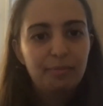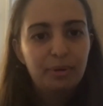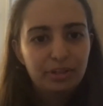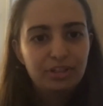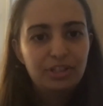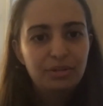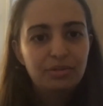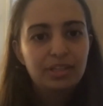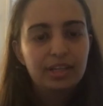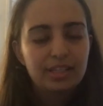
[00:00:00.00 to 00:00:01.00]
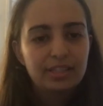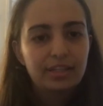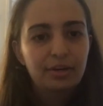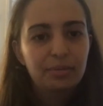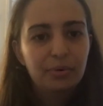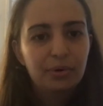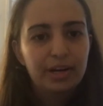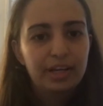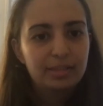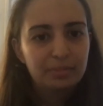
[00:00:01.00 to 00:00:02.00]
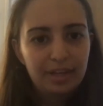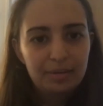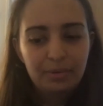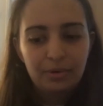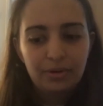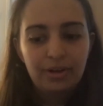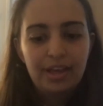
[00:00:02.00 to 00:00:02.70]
pushed you to consider more explainable